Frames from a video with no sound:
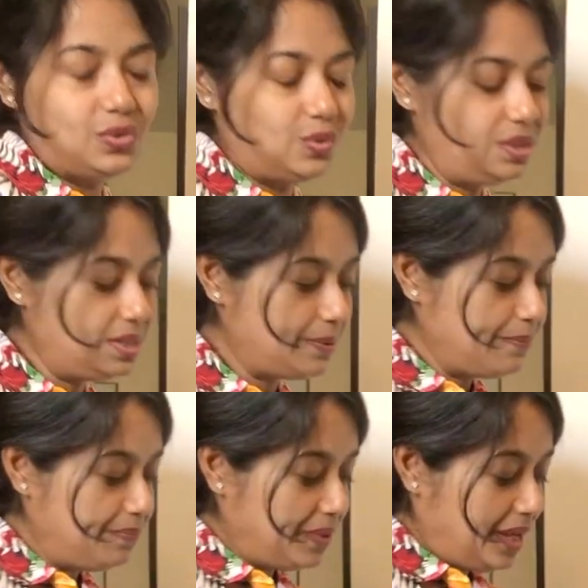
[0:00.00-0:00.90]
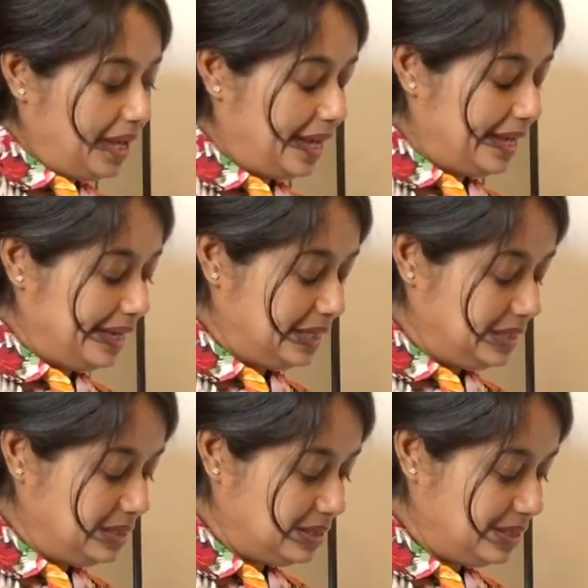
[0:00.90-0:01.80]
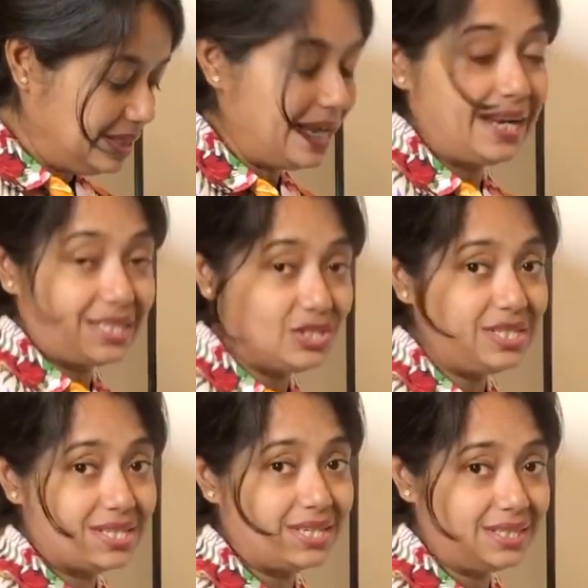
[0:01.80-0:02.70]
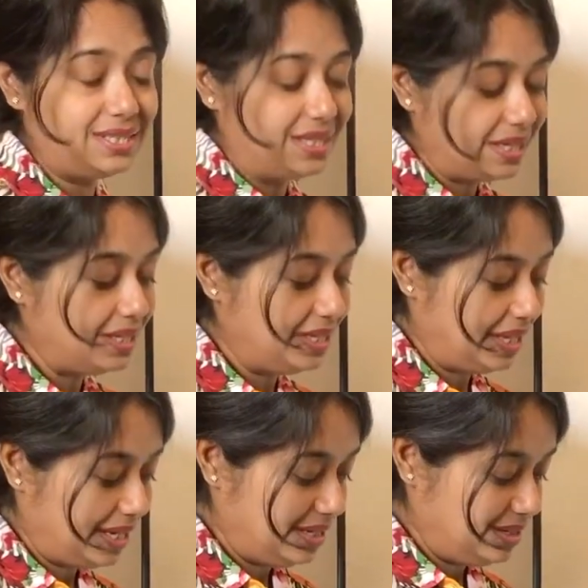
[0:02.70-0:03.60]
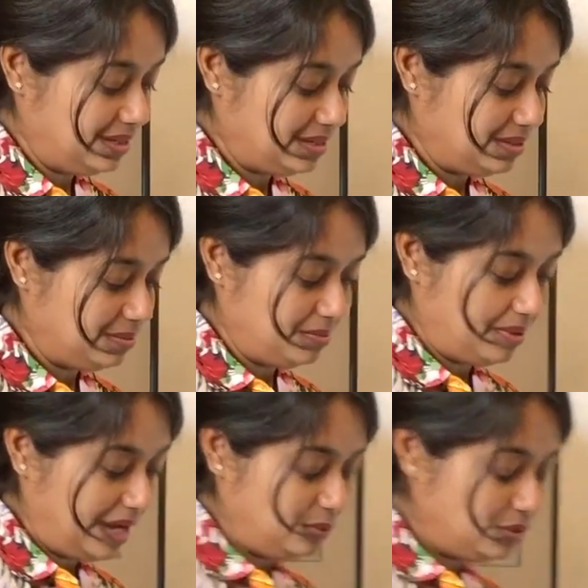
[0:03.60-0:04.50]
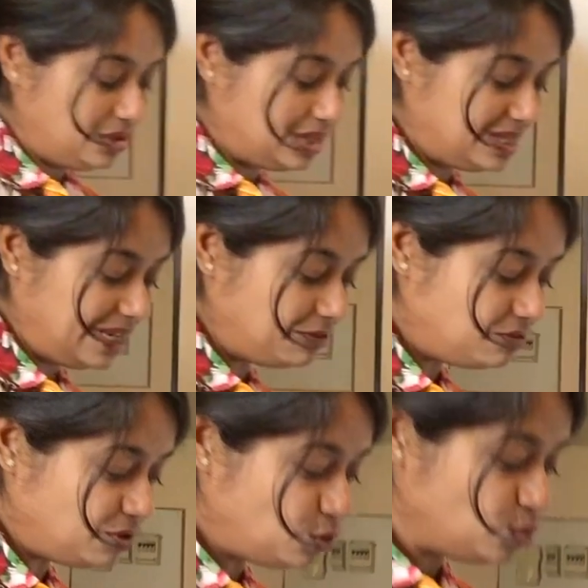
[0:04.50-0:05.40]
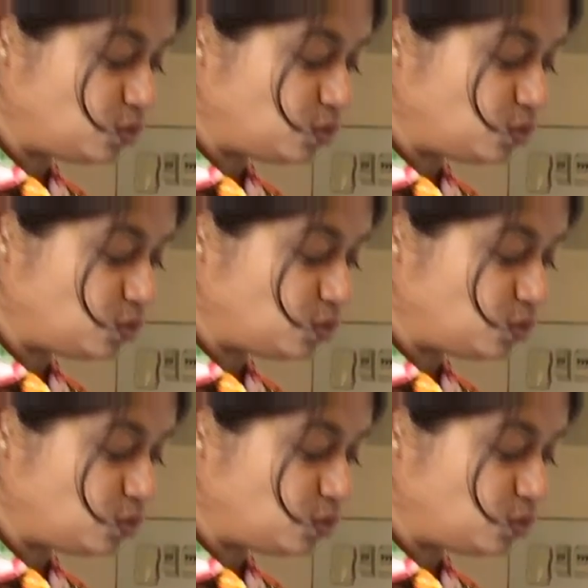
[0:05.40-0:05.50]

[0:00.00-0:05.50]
old, and it had actually started dying, and I was just left with 2